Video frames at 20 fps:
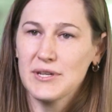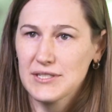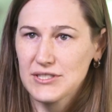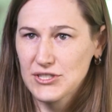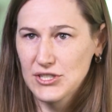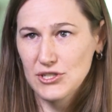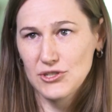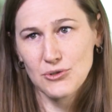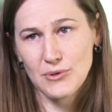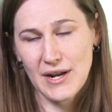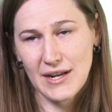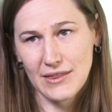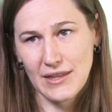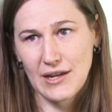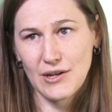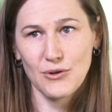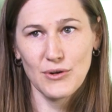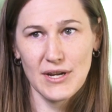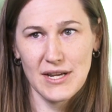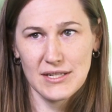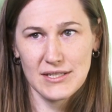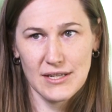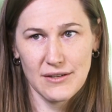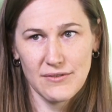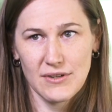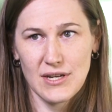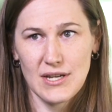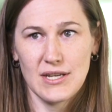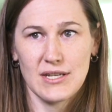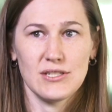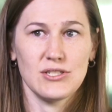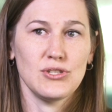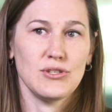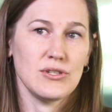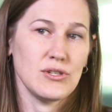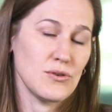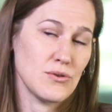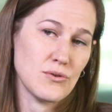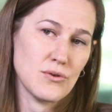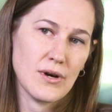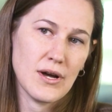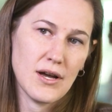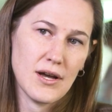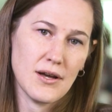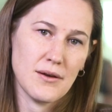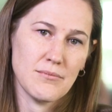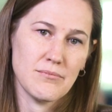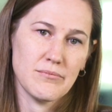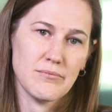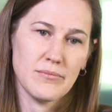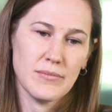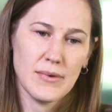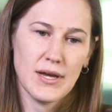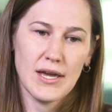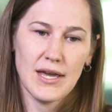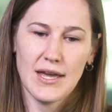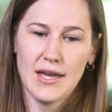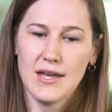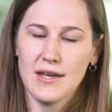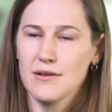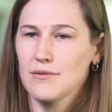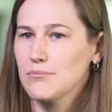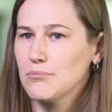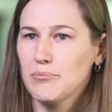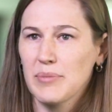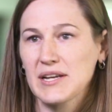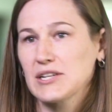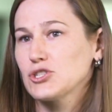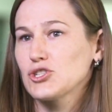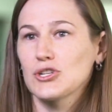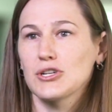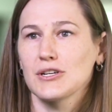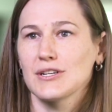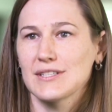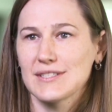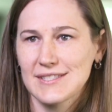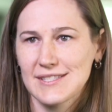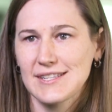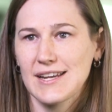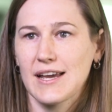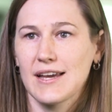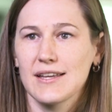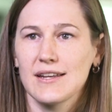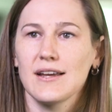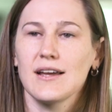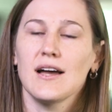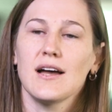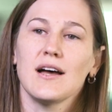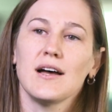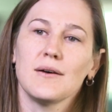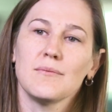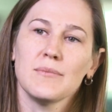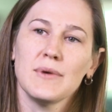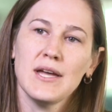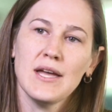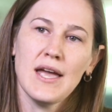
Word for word: but to direct that creativity into um, a picture instead. Um,